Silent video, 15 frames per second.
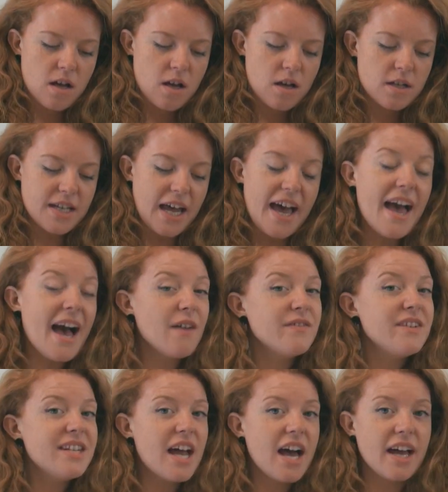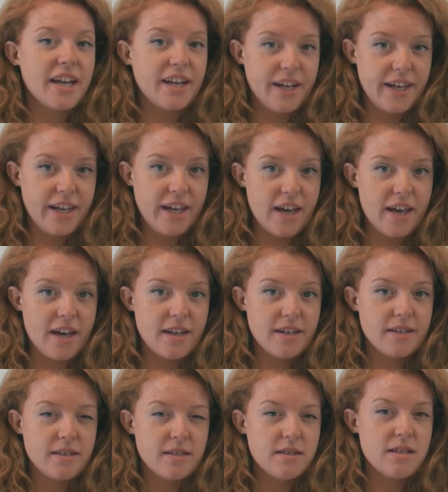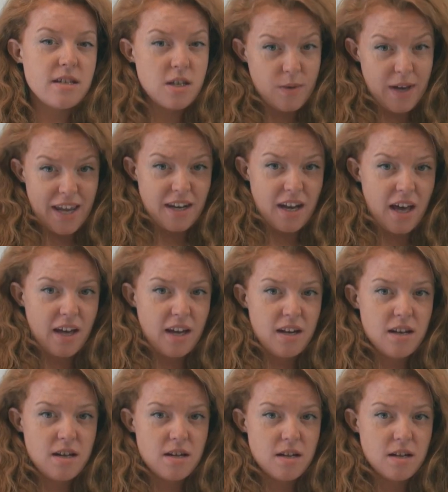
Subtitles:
Because I have 9 here. Did you get 9?